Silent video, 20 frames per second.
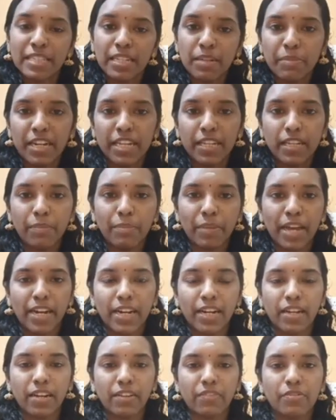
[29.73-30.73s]
present medical
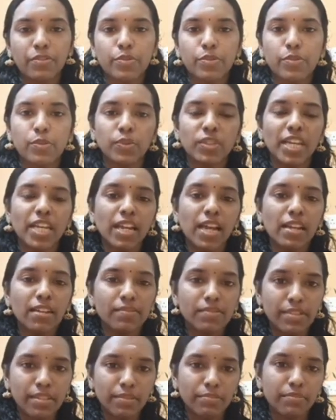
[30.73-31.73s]
paragraph. So there
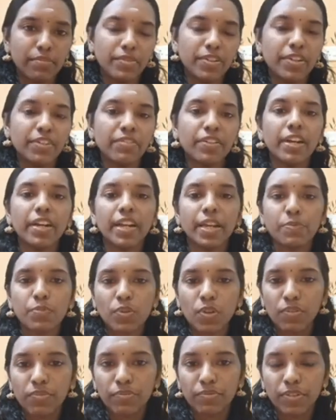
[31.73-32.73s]
are some different
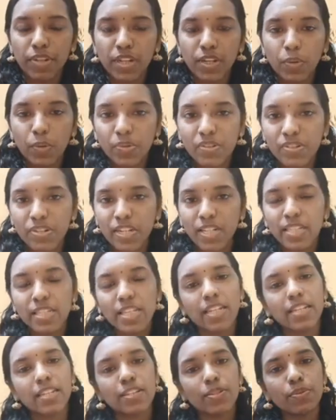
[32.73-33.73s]
types of
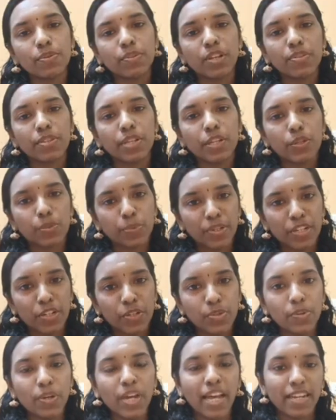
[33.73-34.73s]
questions in this
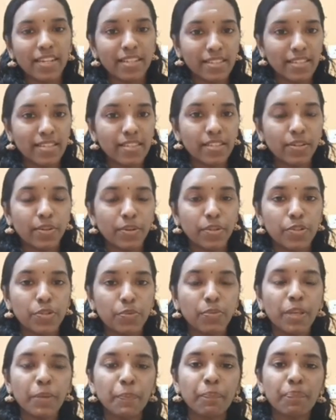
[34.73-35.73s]
2022, and this is going
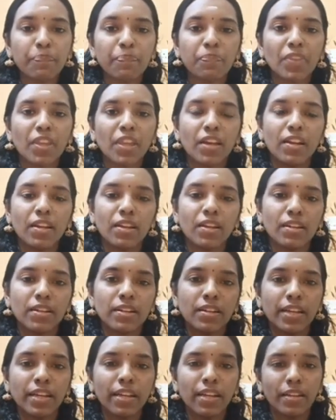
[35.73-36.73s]
to be
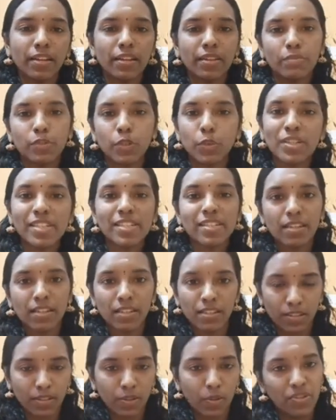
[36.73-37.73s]

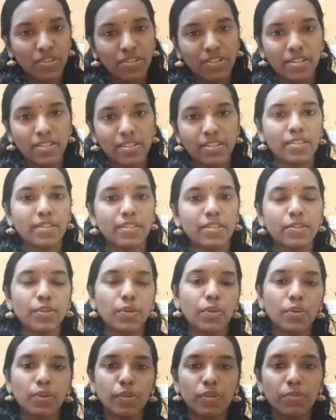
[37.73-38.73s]
interesting questions.
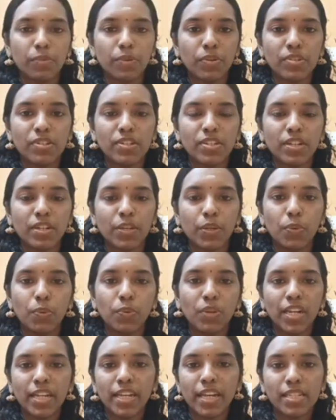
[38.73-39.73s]
So almost
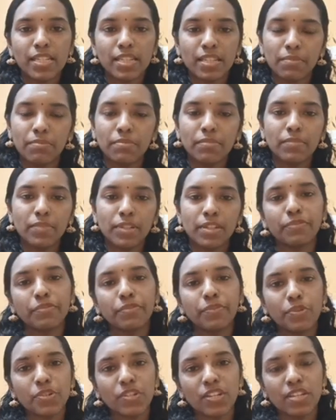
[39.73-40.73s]
you will get some
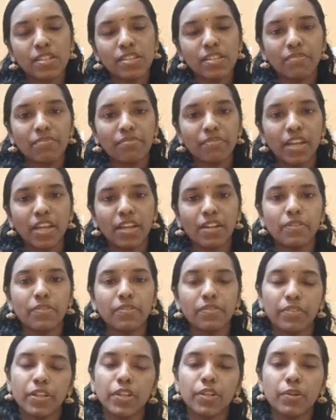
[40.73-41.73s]
confusion
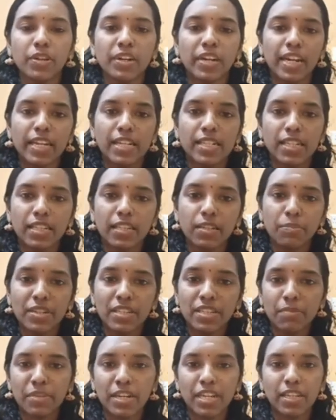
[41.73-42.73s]
somewhere when you are writing the
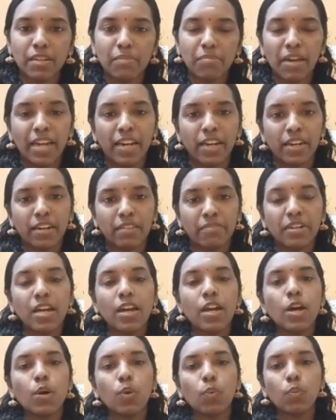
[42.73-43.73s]
present medical paragraph.
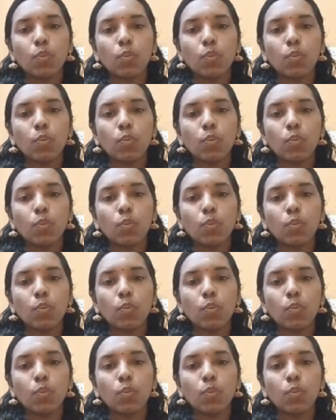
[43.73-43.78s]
